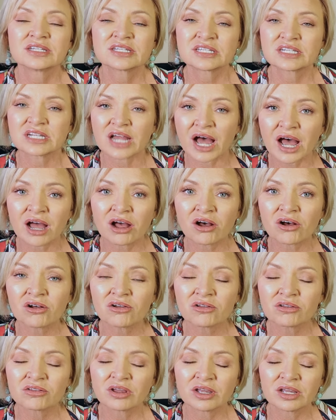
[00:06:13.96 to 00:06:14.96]

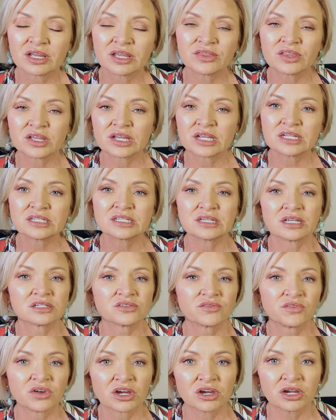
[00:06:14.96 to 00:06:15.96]
style in these
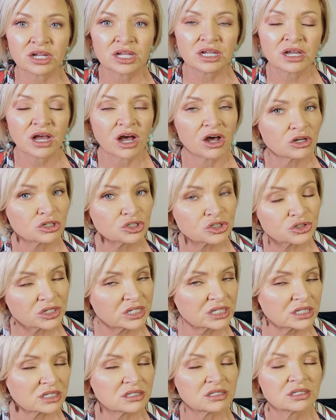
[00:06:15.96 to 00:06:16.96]
is very on
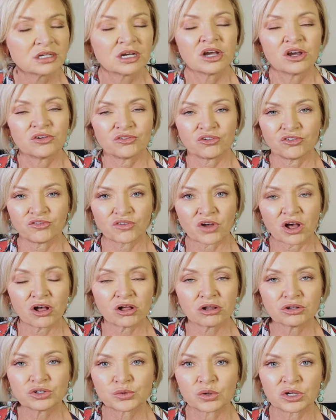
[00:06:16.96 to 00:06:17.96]
trend for
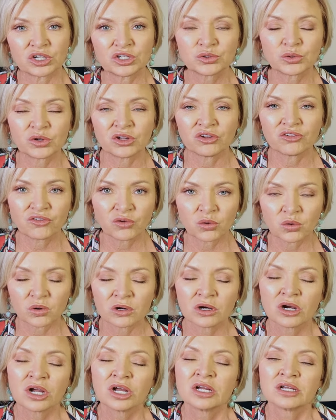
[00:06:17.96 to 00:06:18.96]
fall
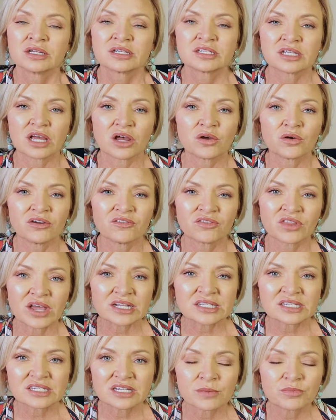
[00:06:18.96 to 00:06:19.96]
2024. So if
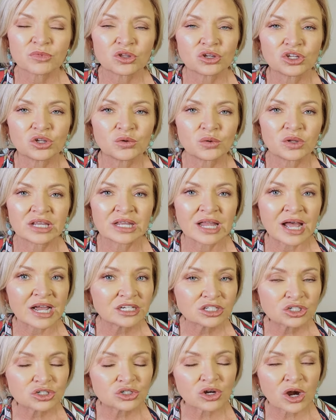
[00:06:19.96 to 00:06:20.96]
that's something you would
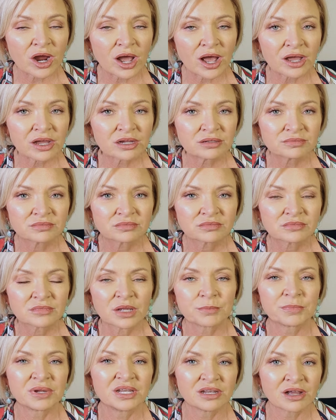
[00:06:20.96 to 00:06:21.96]
like to try,
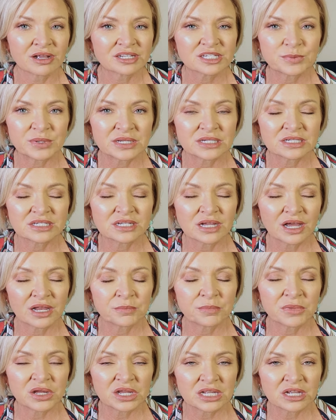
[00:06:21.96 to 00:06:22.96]
but not spend a ton
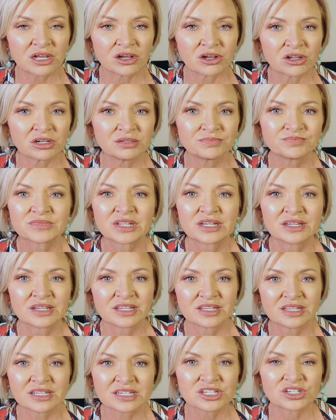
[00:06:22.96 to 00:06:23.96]
of money on,
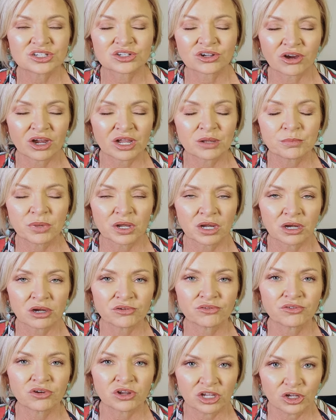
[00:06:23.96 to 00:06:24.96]
this is a great
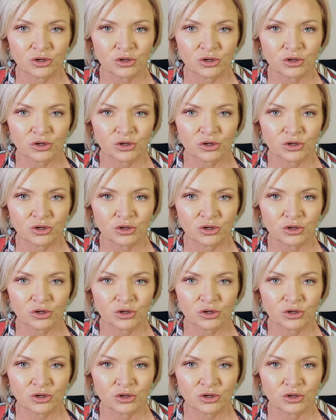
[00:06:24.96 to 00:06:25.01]
pair for